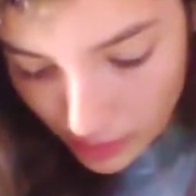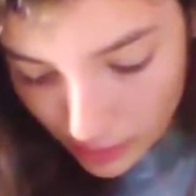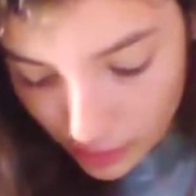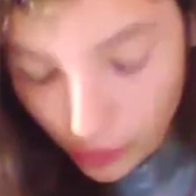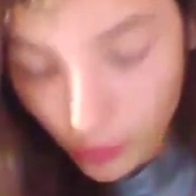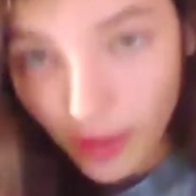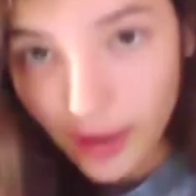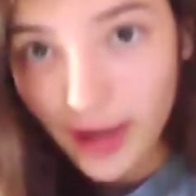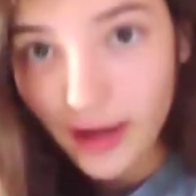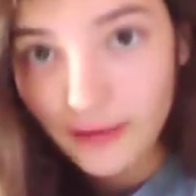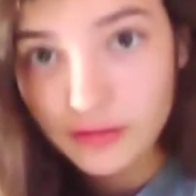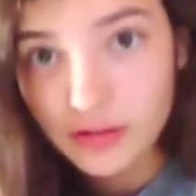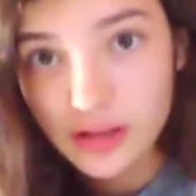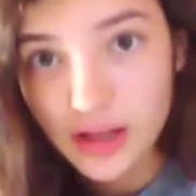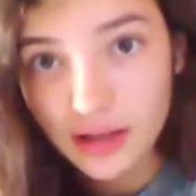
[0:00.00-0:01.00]
Do I have
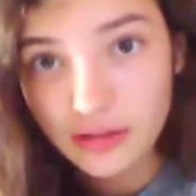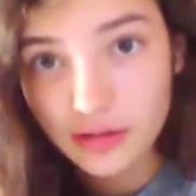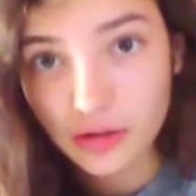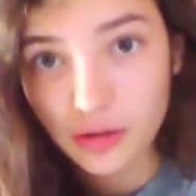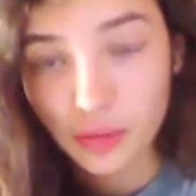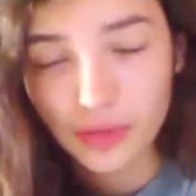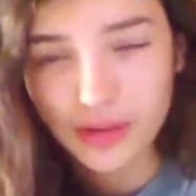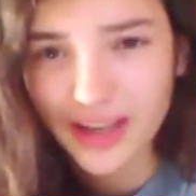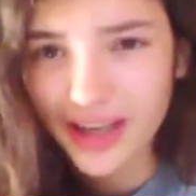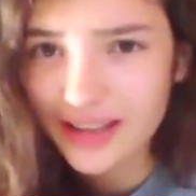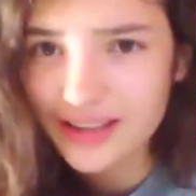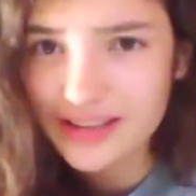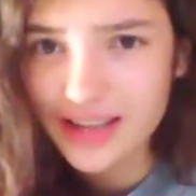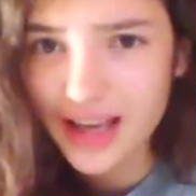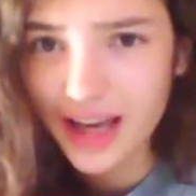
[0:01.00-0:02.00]
to tattoo?
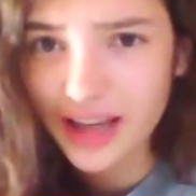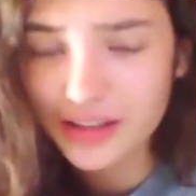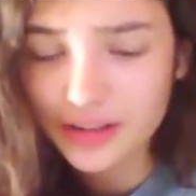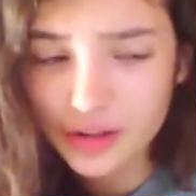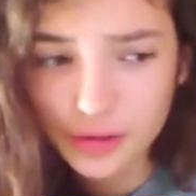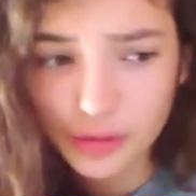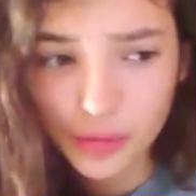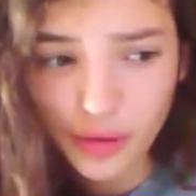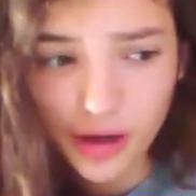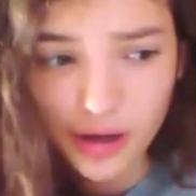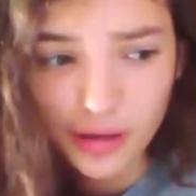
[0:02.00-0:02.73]
Yes, I do.